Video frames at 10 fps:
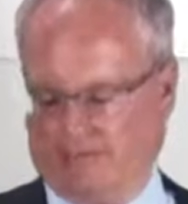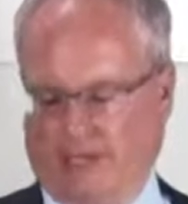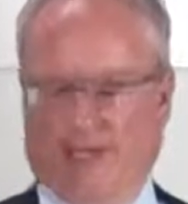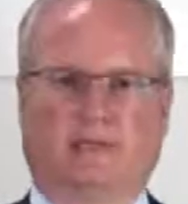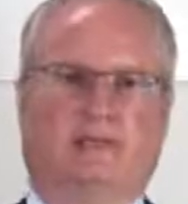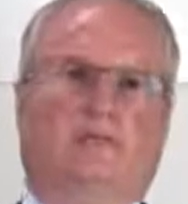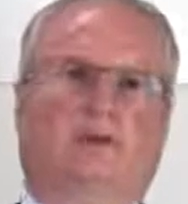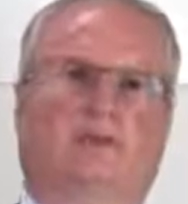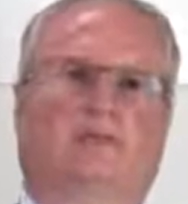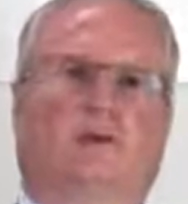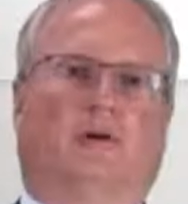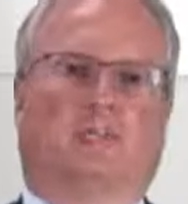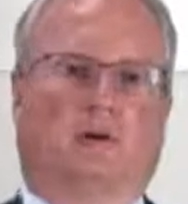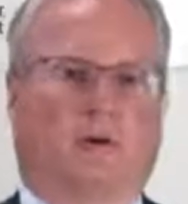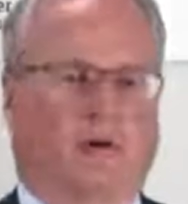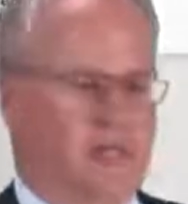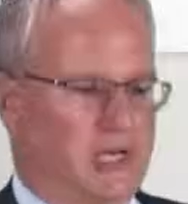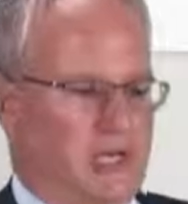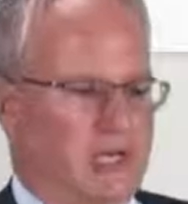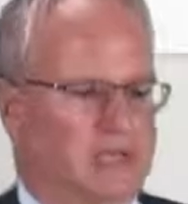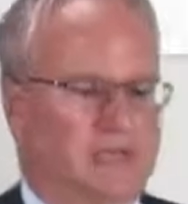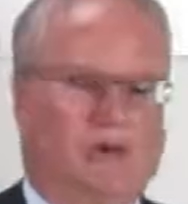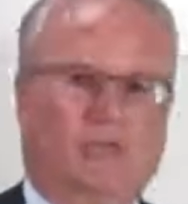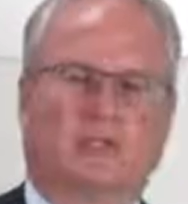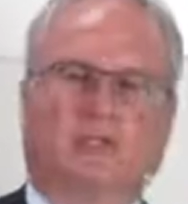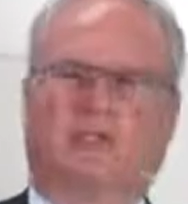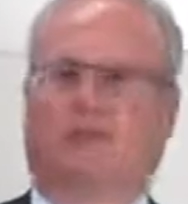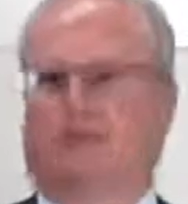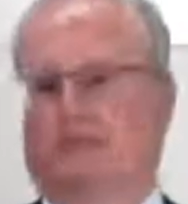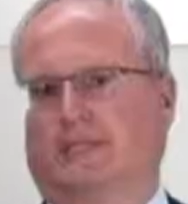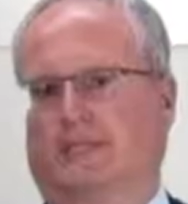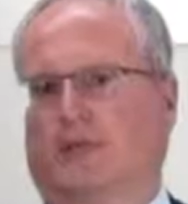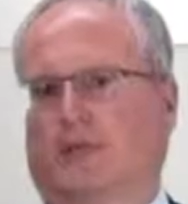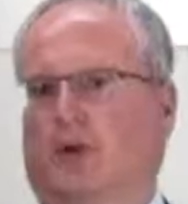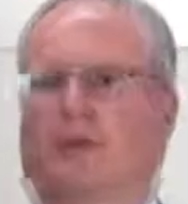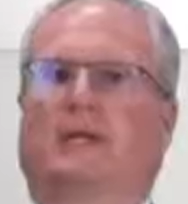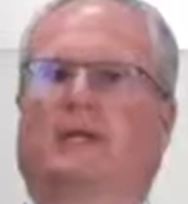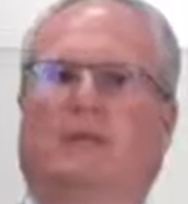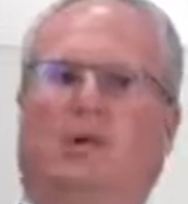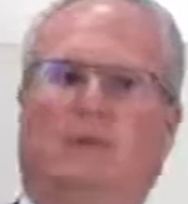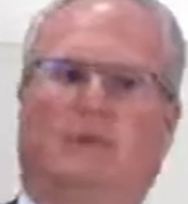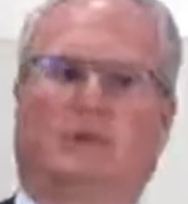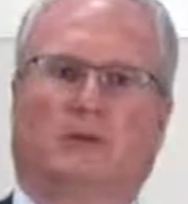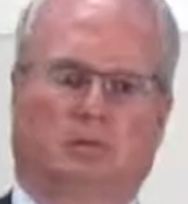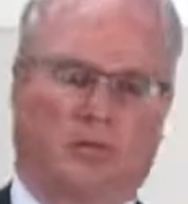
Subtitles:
And of course, blockchain is also an interesting hot topic at the moment because